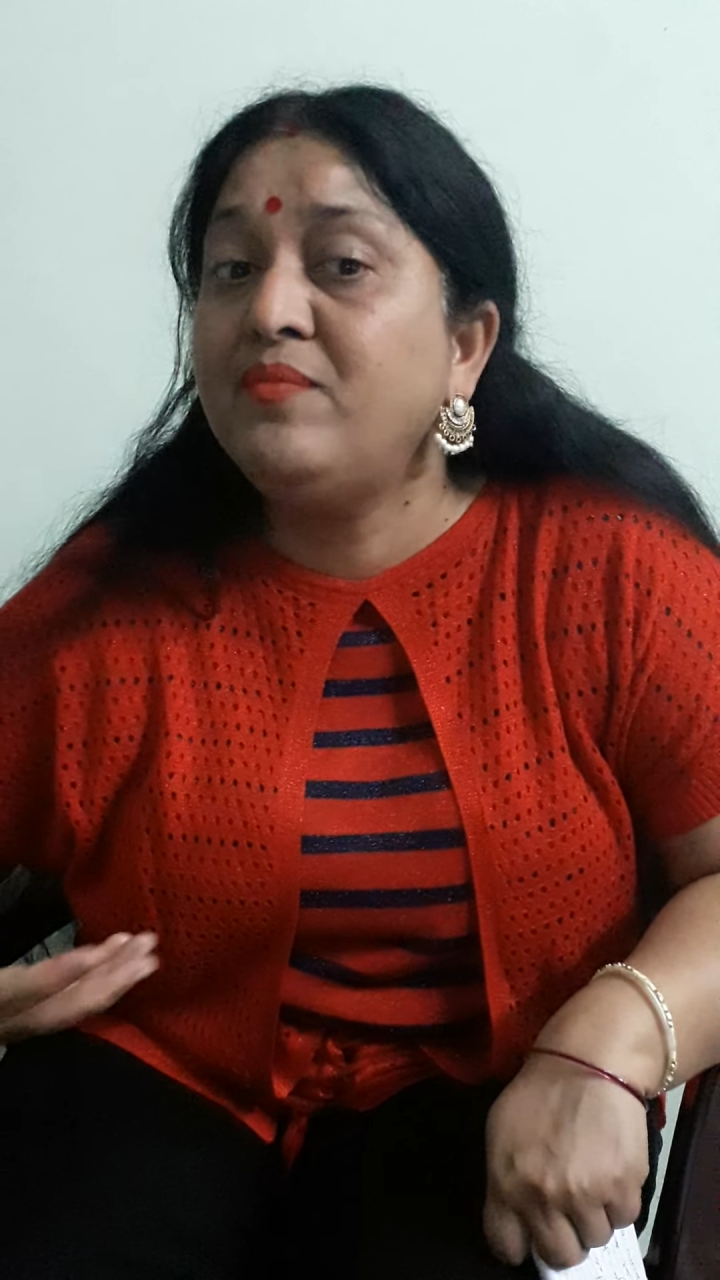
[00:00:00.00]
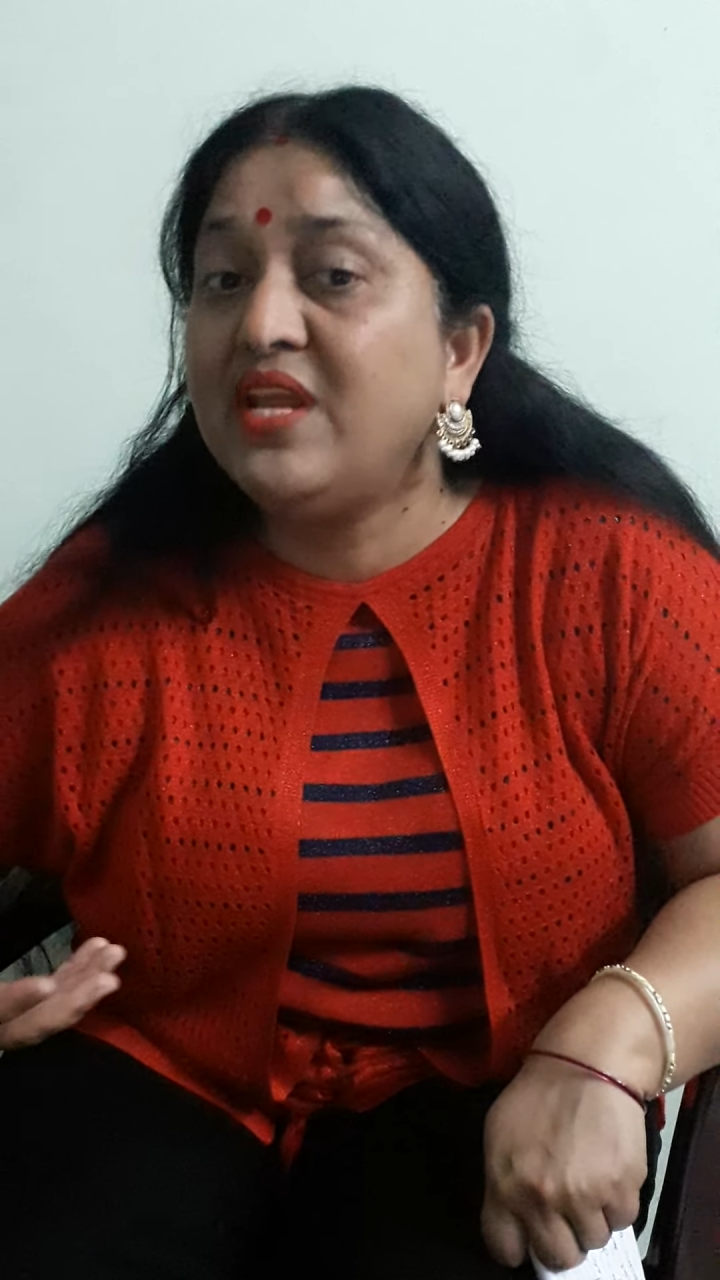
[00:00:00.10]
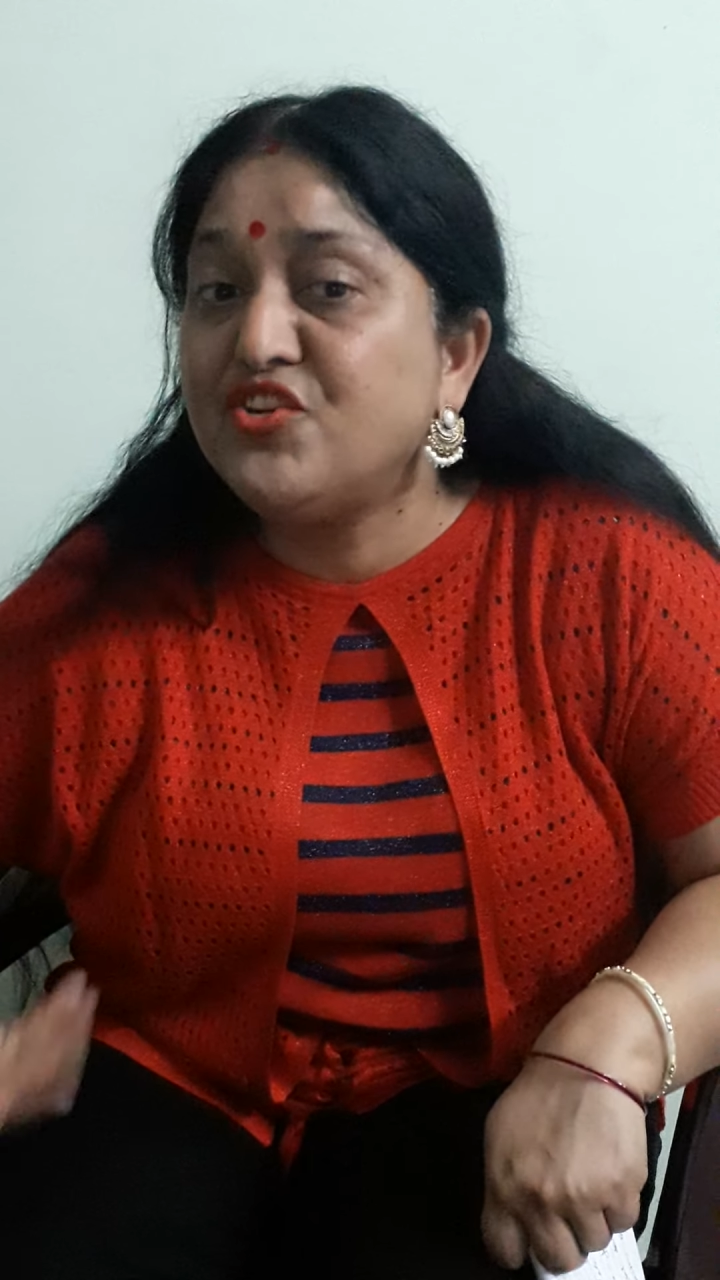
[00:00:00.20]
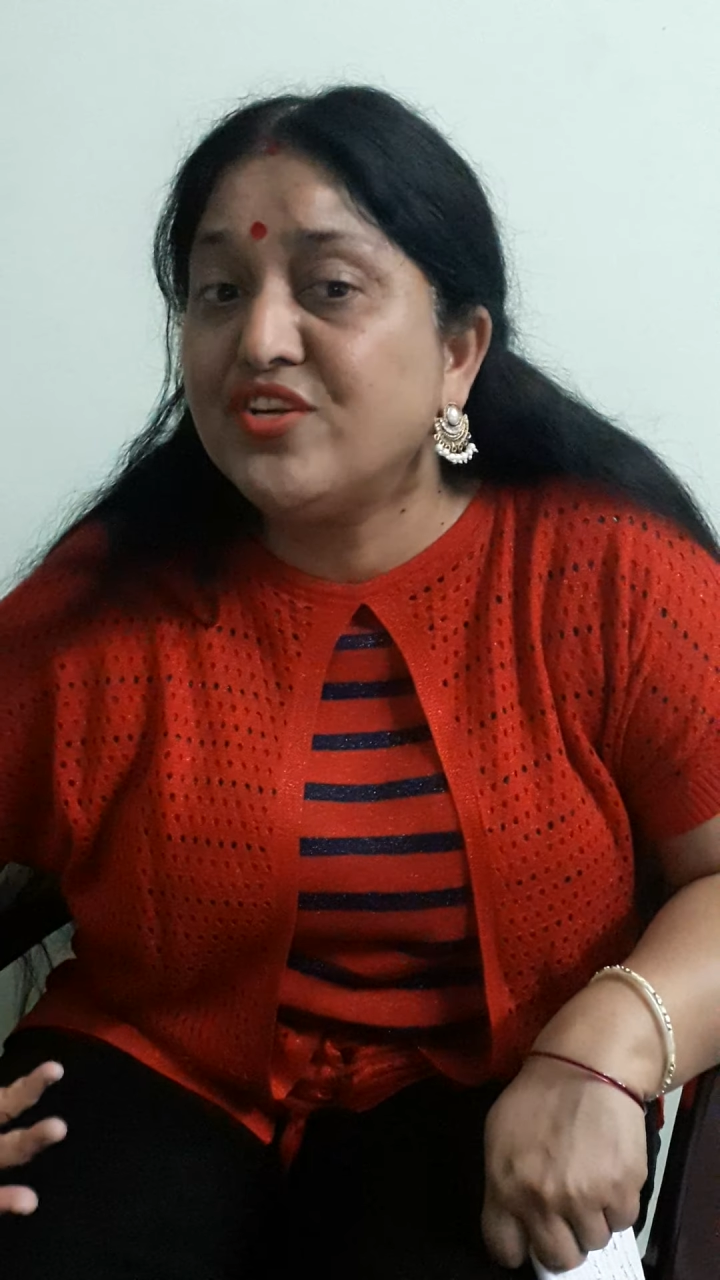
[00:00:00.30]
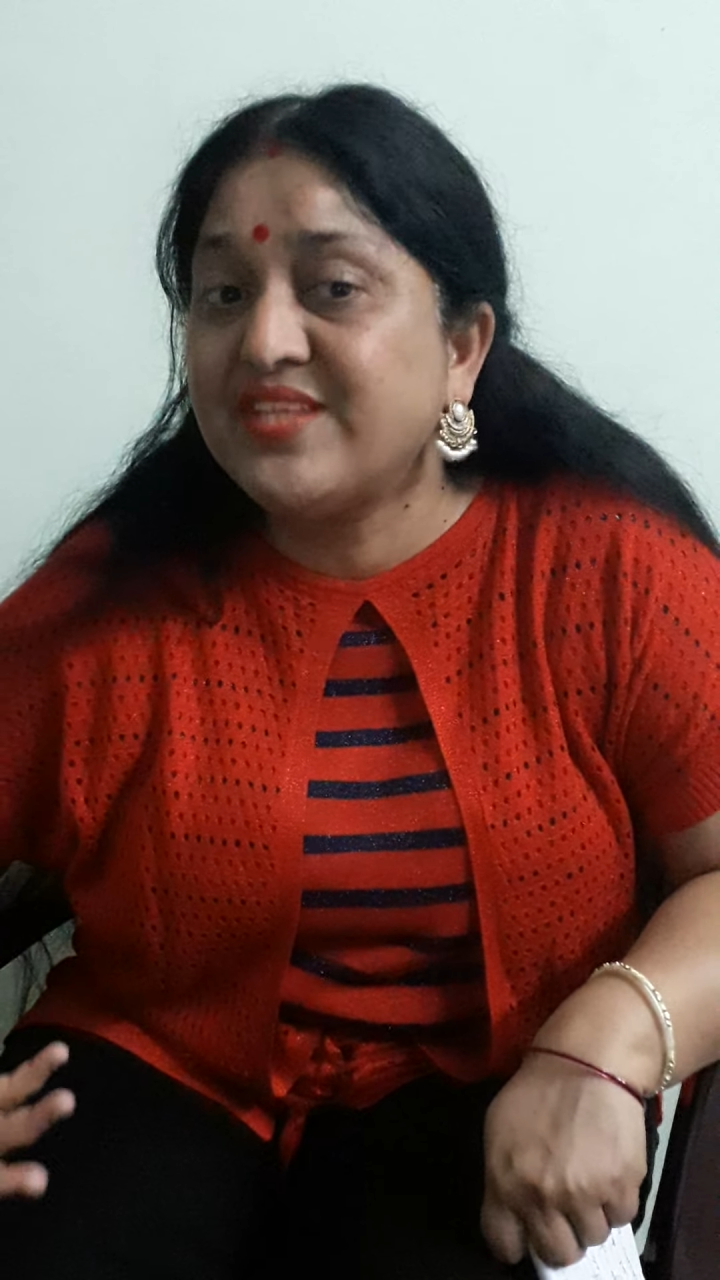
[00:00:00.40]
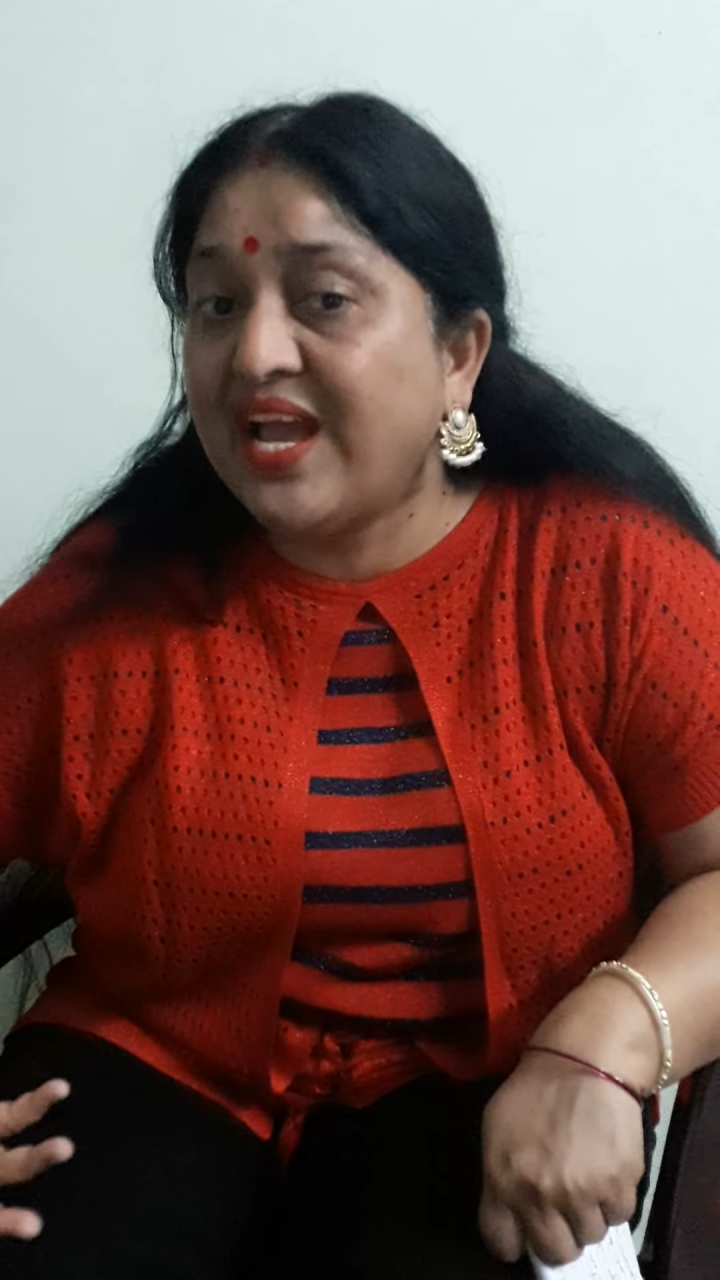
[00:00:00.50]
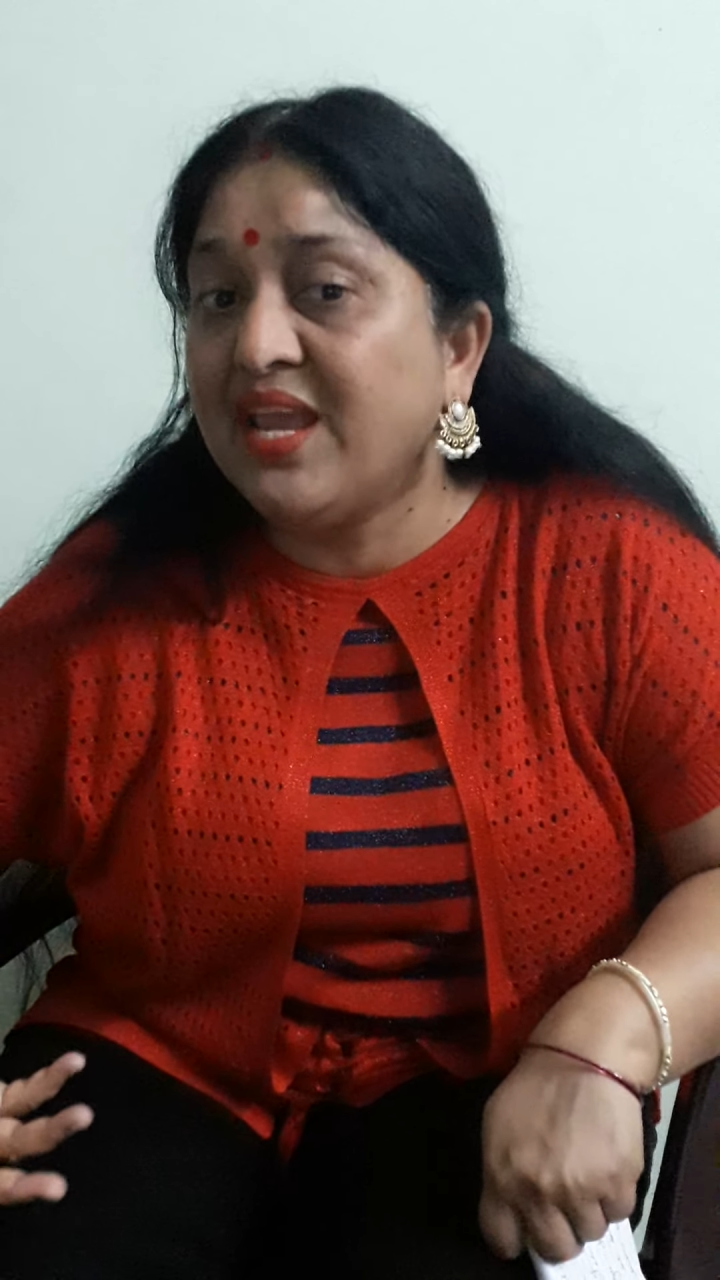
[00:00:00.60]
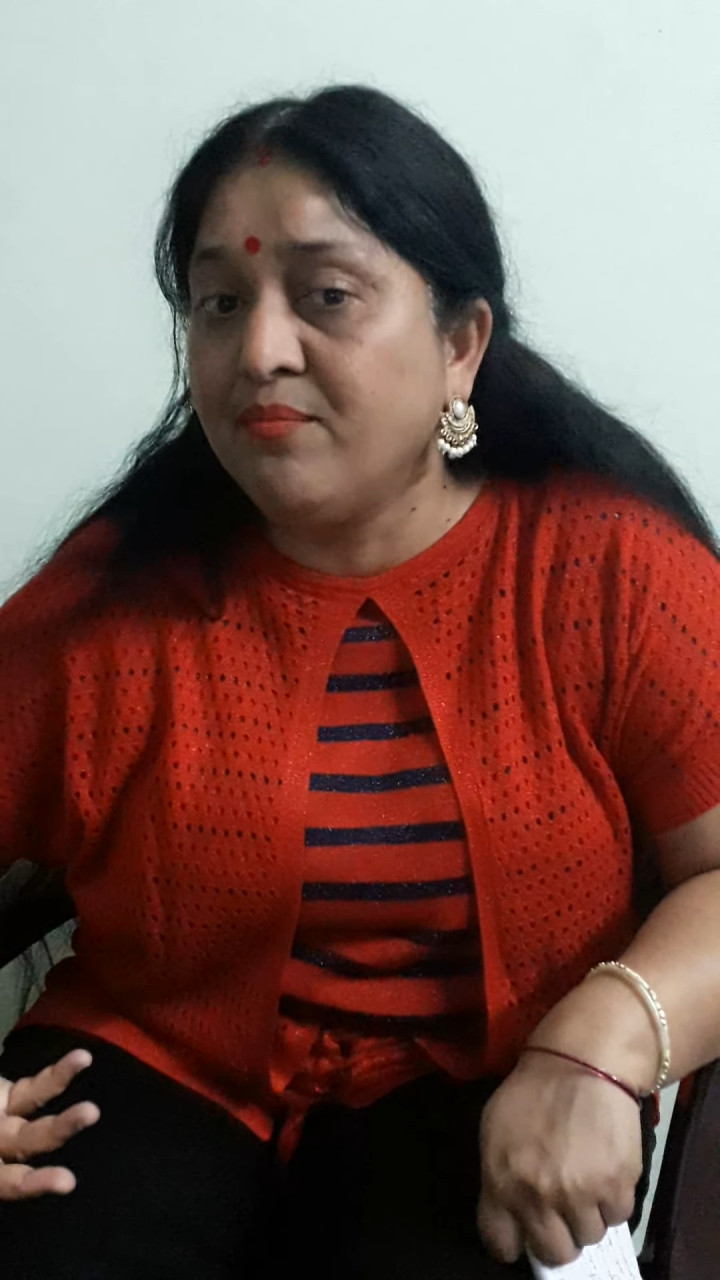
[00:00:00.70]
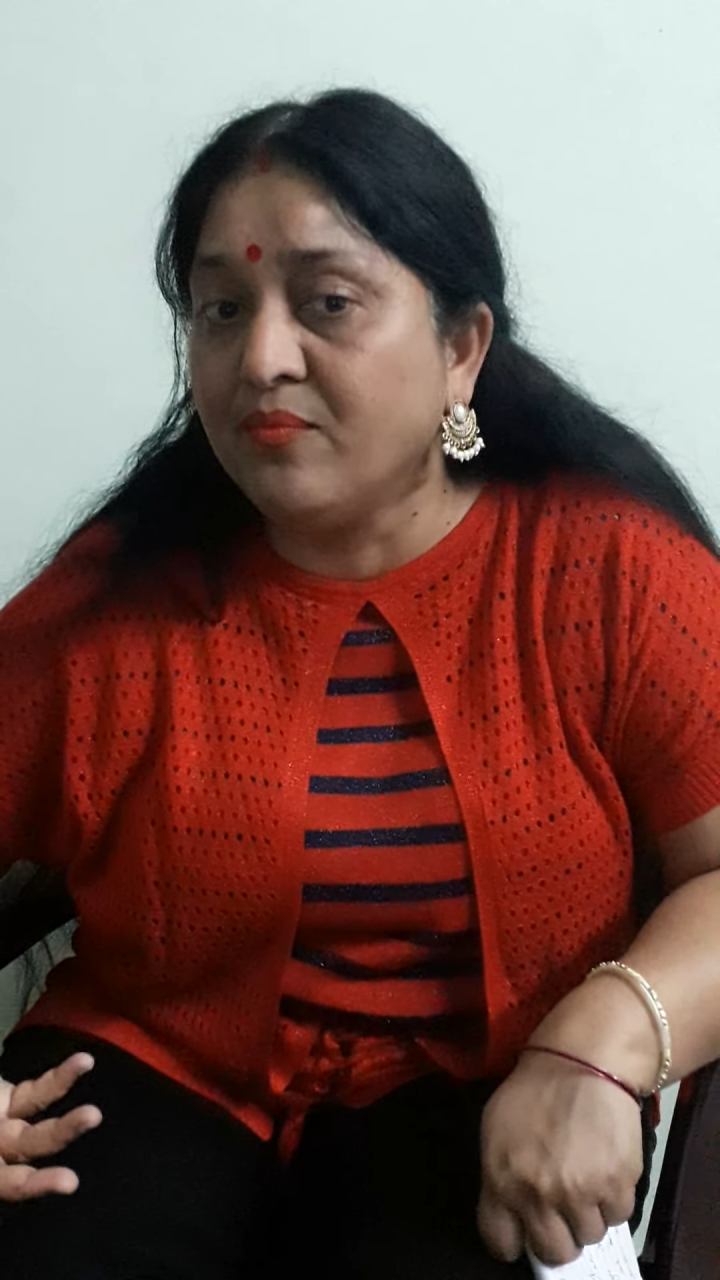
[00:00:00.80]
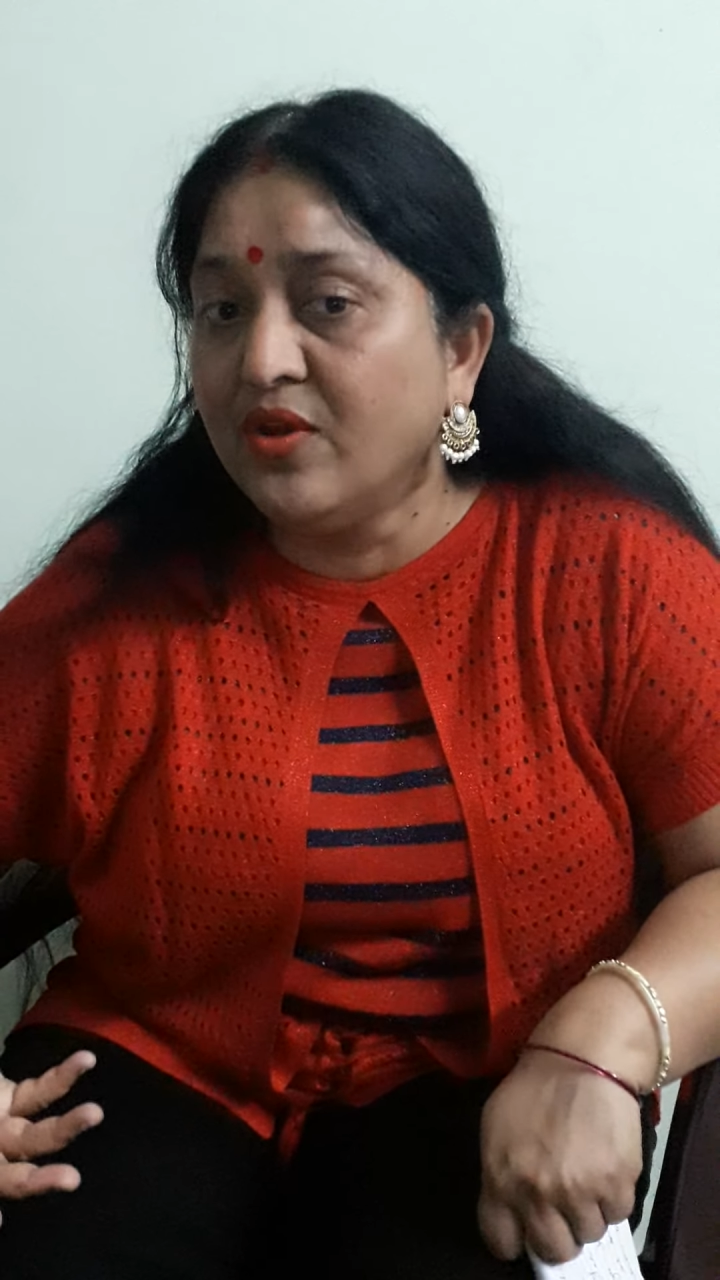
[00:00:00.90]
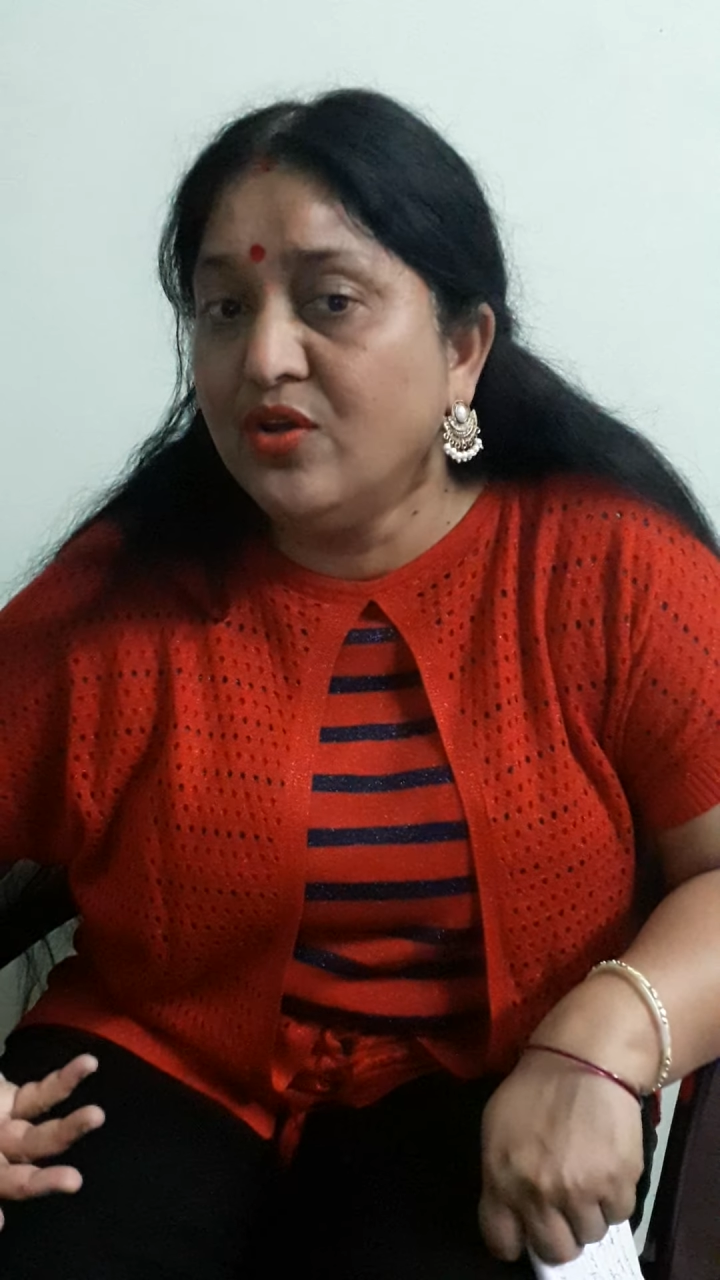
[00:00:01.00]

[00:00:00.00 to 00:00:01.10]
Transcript: leisure time